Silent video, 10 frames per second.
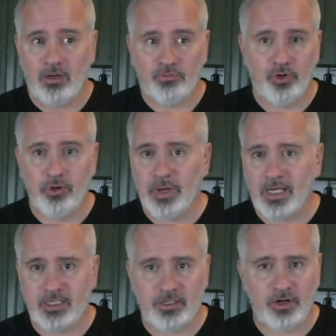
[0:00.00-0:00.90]

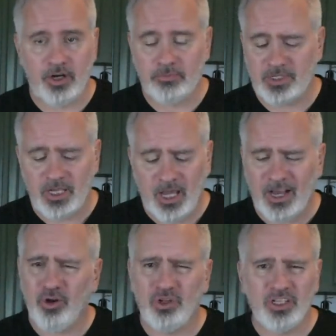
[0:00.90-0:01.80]
Rutabagas, turnips. I
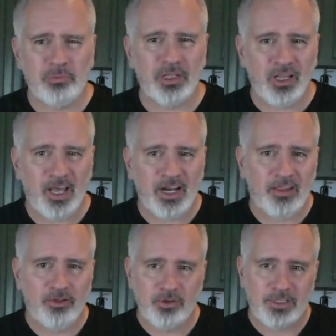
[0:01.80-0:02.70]
go a little bit light
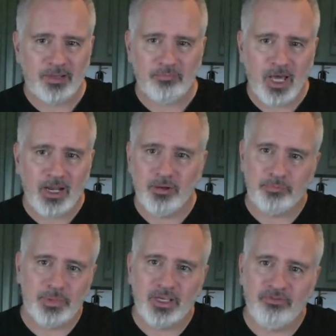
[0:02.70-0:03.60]
on those. I'm not a
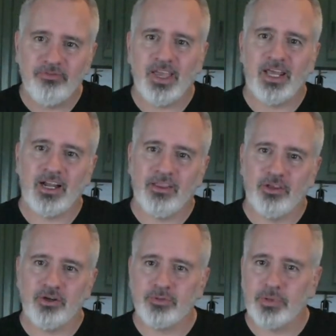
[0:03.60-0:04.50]
big fan on
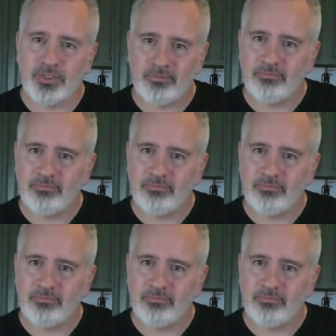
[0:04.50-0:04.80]
those, but